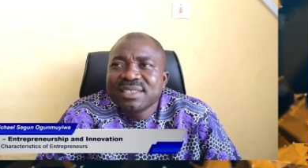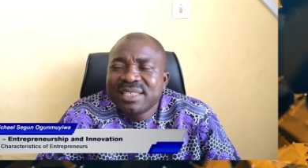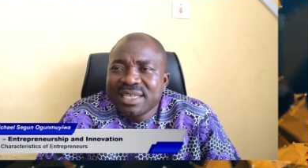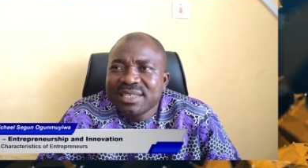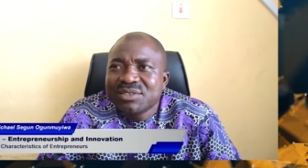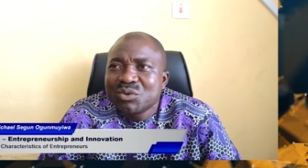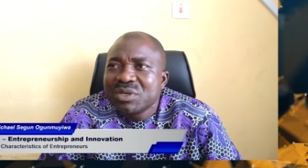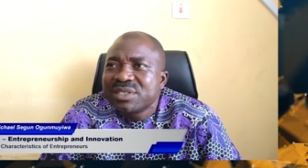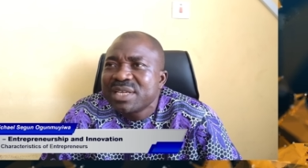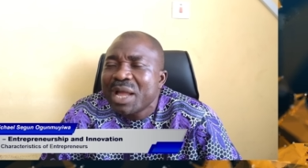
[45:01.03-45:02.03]
deals
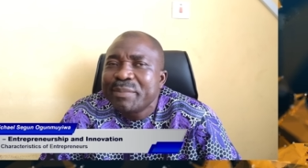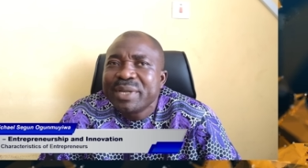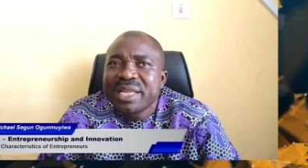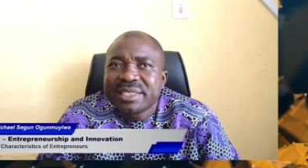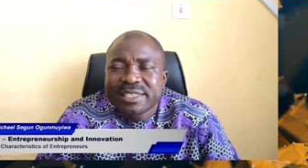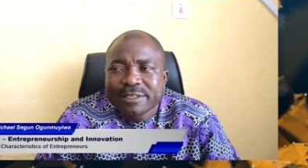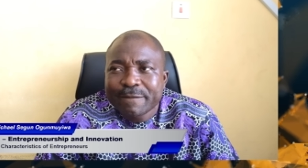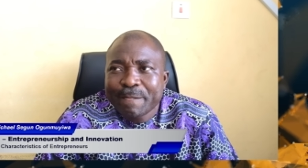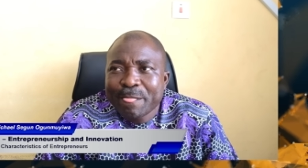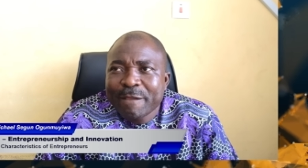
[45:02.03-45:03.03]
with ability
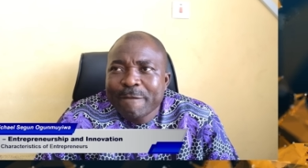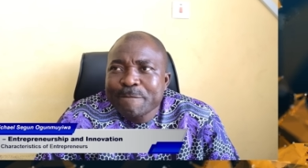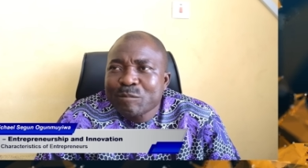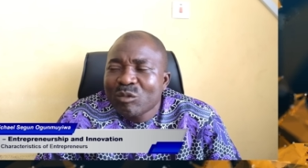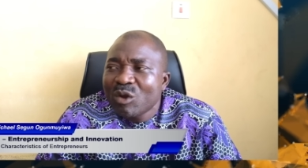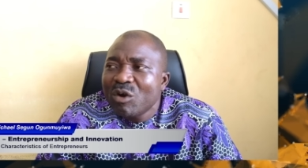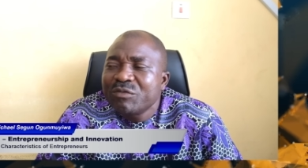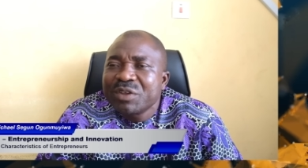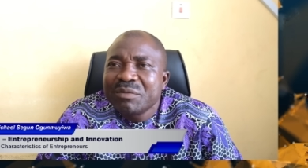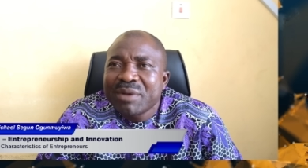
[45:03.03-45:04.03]

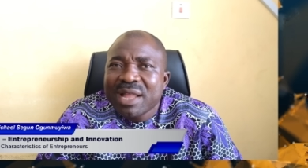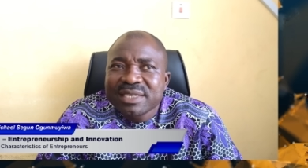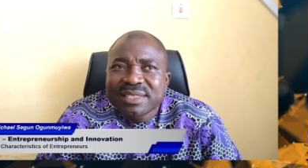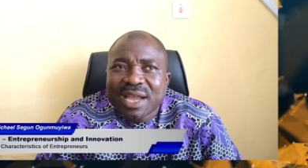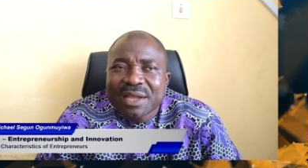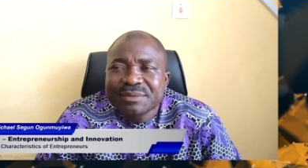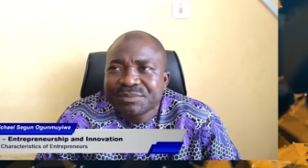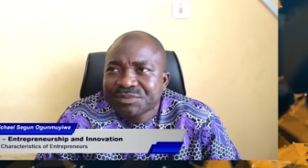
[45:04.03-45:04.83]
of a manager